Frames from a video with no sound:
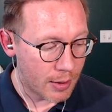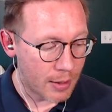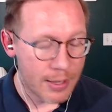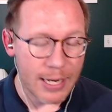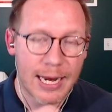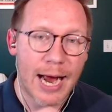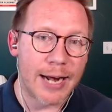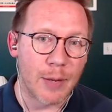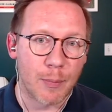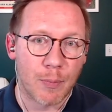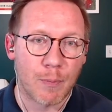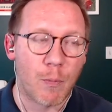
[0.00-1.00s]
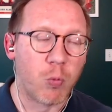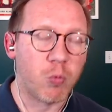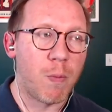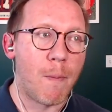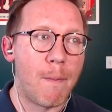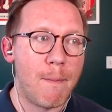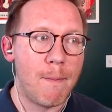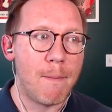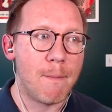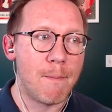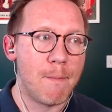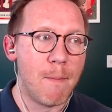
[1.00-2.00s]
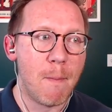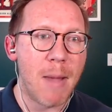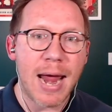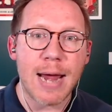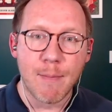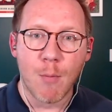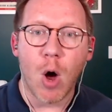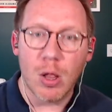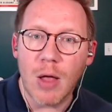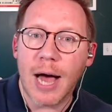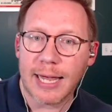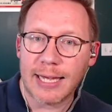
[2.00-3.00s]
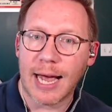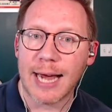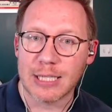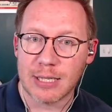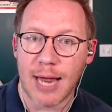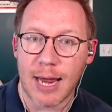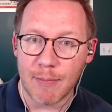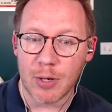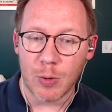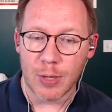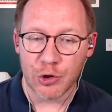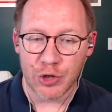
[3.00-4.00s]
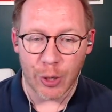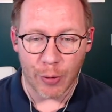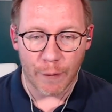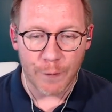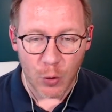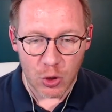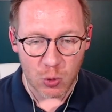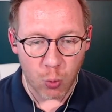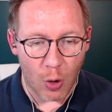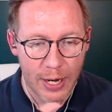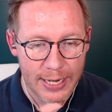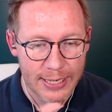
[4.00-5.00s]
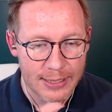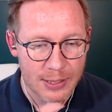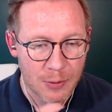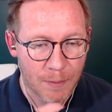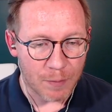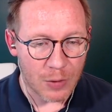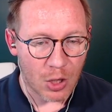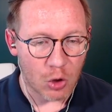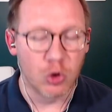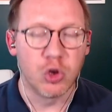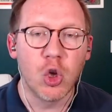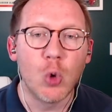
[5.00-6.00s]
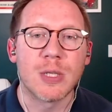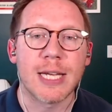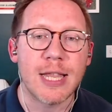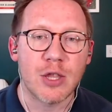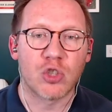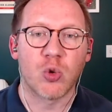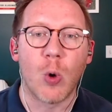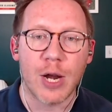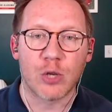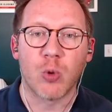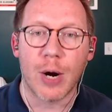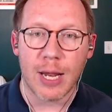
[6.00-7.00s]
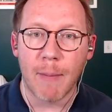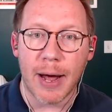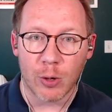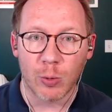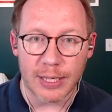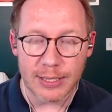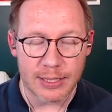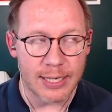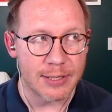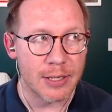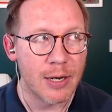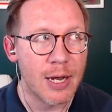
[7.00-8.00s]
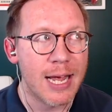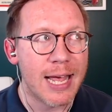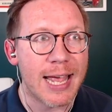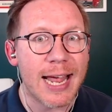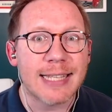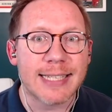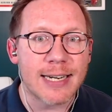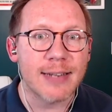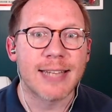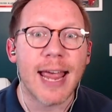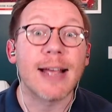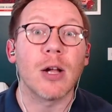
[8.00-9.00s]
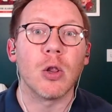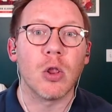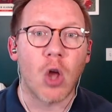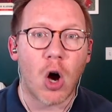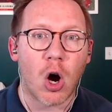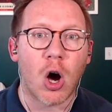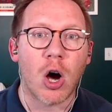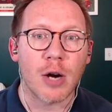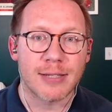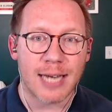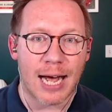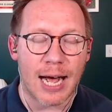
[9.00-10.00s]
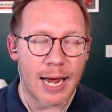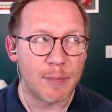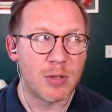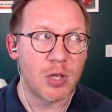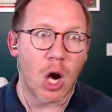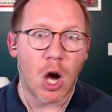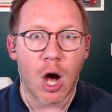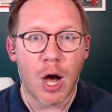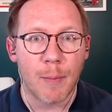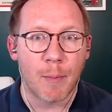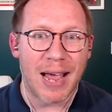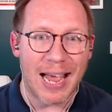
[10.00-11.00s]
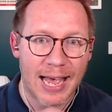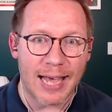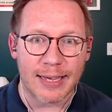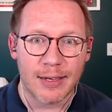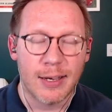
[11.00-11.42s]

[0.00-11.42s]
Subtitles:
that kind of made a lot of guys debut this year. The first one is losing the 2020 minor league season. It's going to take a long time to unpack